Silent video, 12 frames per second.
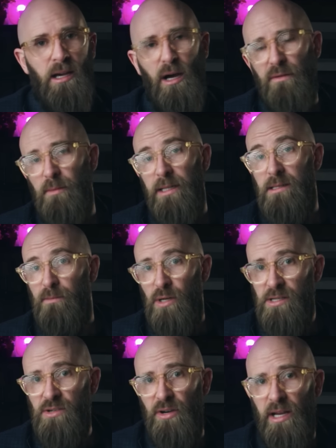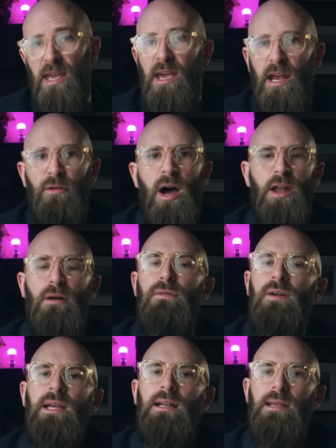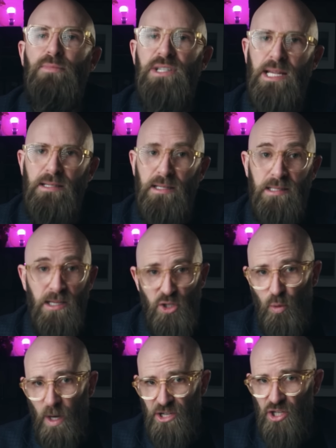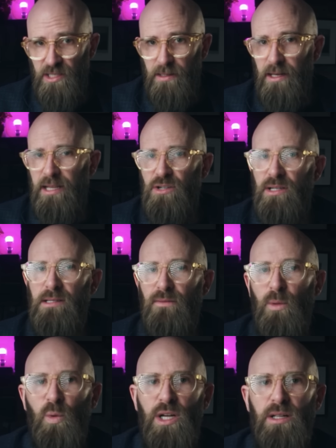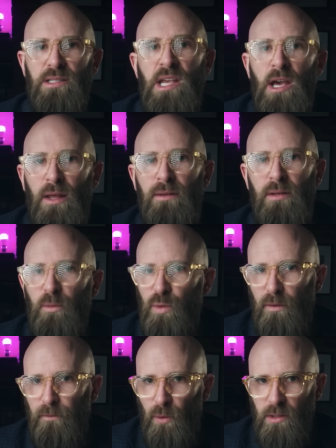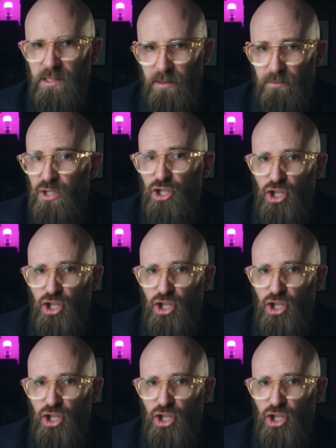After months of posturing, Iran finally presented a situation to the nations of the world that would force them to